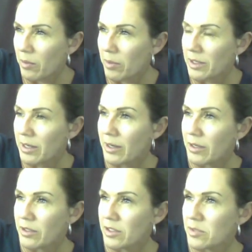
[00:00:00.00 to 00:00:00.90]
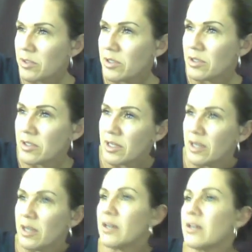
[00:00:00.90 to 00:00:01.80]
But yeah, this one does. It
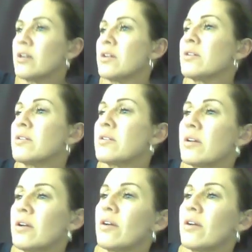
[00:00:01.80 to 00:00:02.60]
has